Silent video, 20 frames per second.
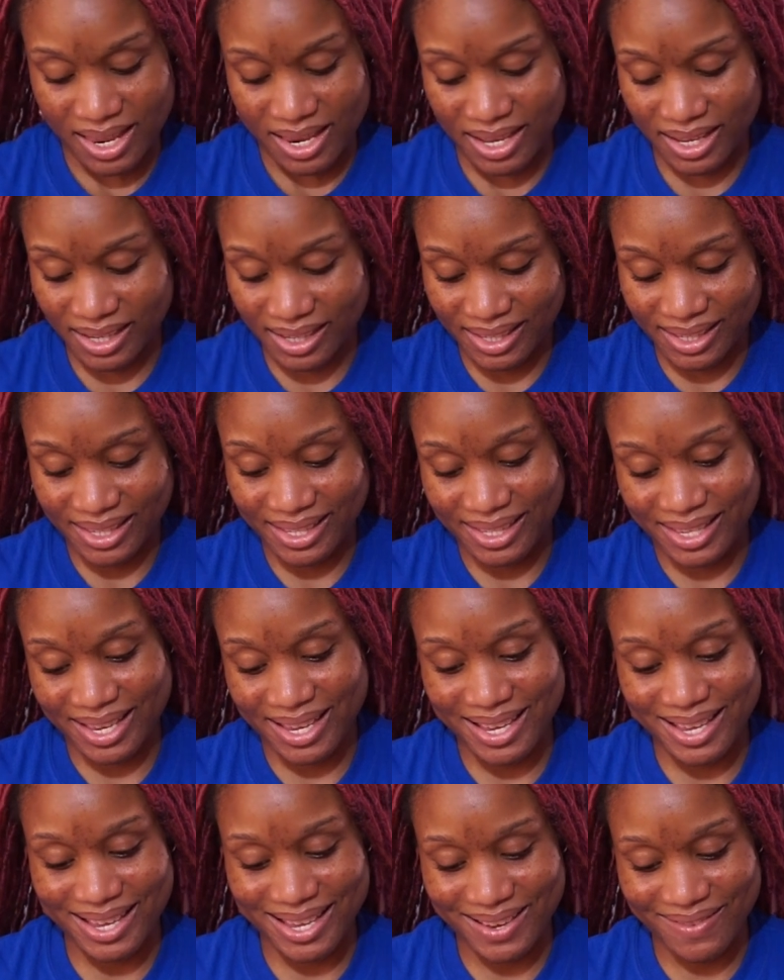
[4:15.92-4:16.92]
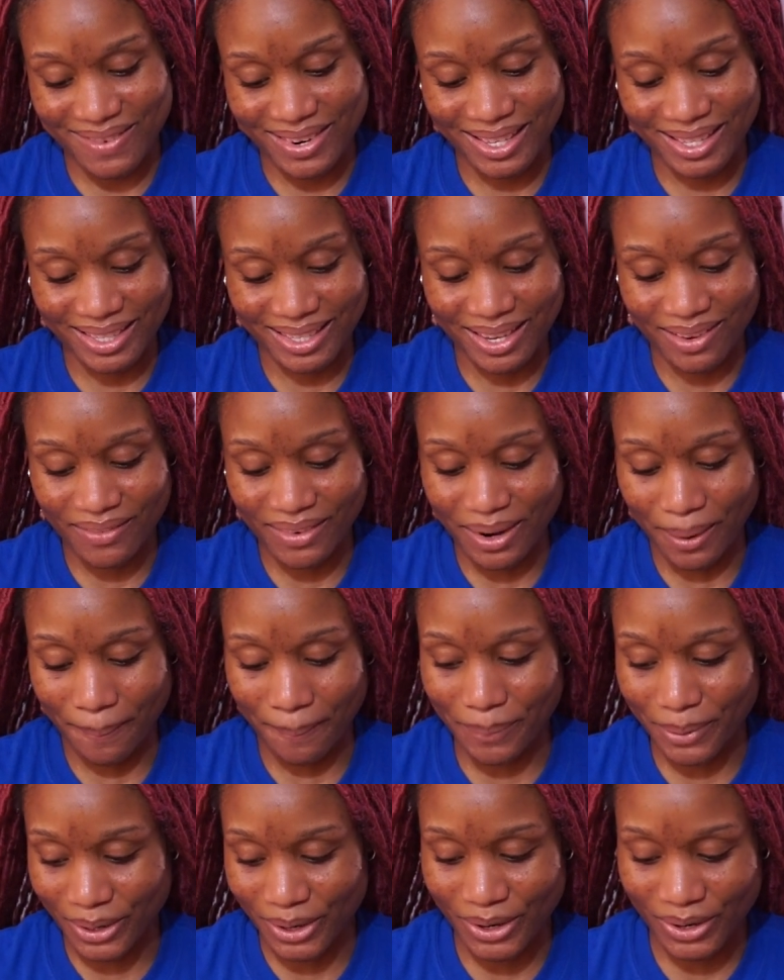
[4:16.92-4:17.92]
Let's see what it's given in
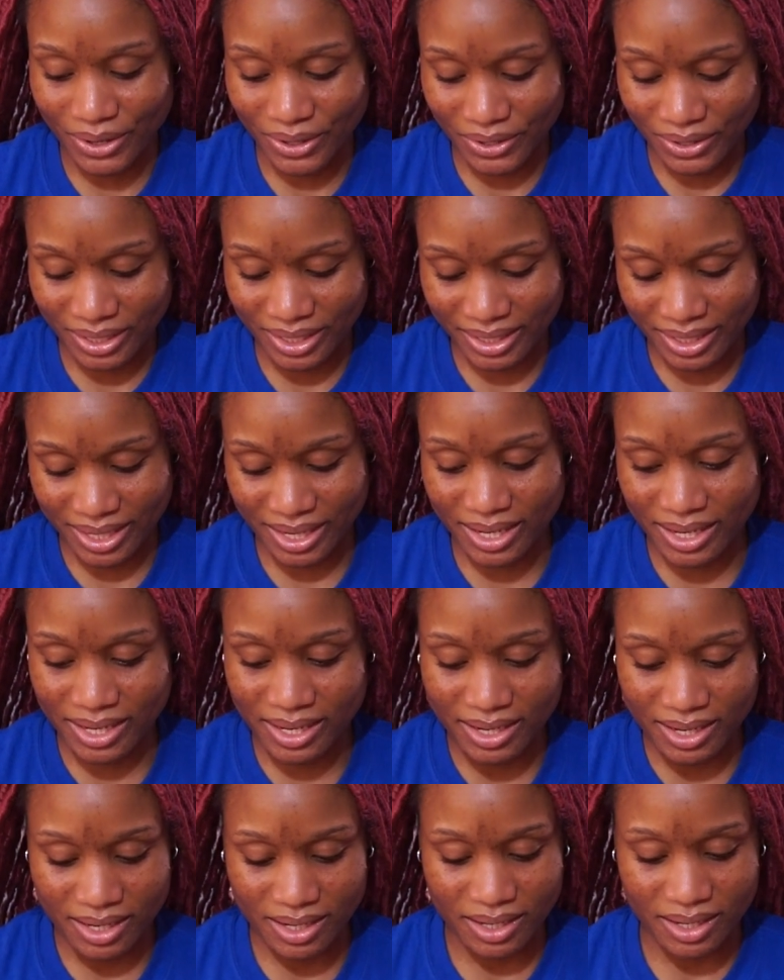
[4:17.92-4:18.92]
person.